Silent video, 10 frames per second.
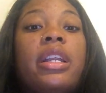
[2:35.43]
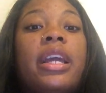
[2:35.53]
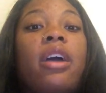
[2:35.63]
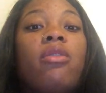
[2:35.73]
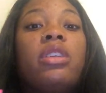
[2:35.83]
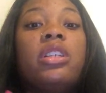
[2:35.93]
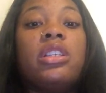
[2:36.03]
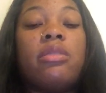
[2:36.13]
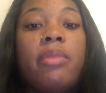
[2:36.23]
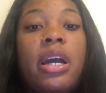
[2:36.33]
and not only
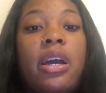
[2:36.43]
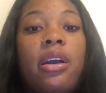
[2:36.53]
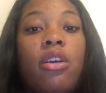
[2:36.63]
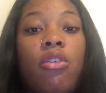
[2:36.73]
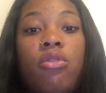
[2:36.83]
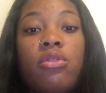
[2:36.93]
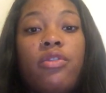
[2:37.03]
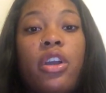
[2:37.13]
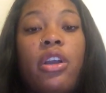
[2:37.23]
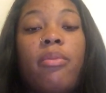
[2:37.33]
just my goals
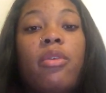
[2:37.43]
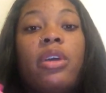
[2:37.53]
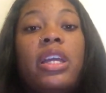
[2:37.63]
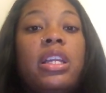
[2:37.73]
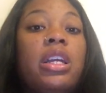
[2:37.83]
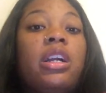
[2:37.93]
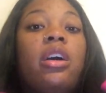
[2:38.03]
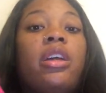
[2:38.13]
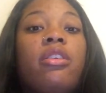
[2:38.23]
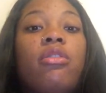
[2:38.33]
for her but any
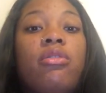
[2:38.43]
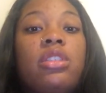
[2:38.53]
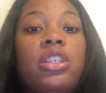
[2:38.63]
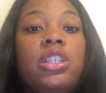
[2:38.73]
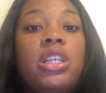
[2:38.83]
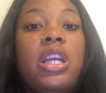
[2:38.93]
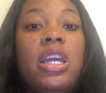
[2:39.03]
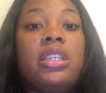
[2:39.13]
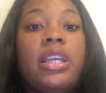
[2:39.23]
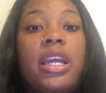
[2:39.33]
other goals that she
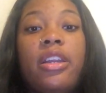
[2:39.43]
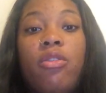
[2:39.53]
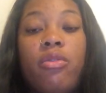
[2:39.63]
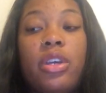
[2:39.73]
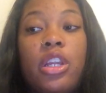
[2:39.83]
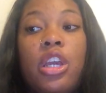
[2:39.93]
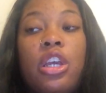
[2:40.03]
has added on.